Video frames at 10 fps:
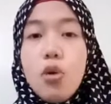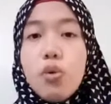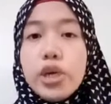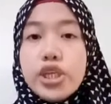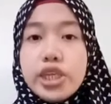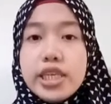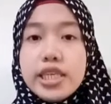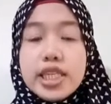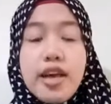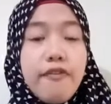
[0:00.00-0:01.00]
which
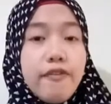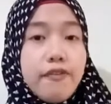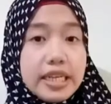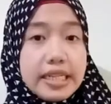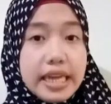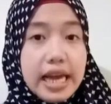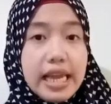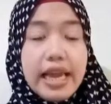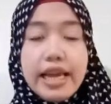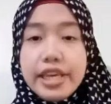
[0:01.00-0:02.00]
is physical
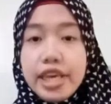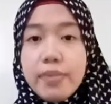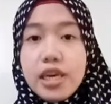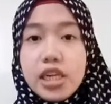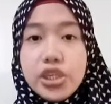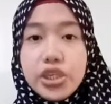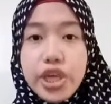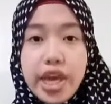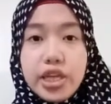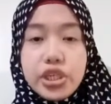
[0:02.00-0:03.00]
and chemical
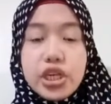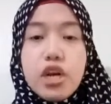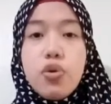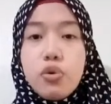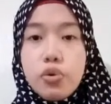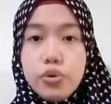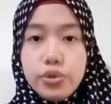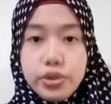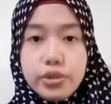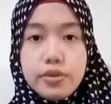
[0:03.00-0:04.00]
change
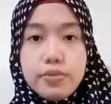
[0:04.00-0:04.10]
occurs.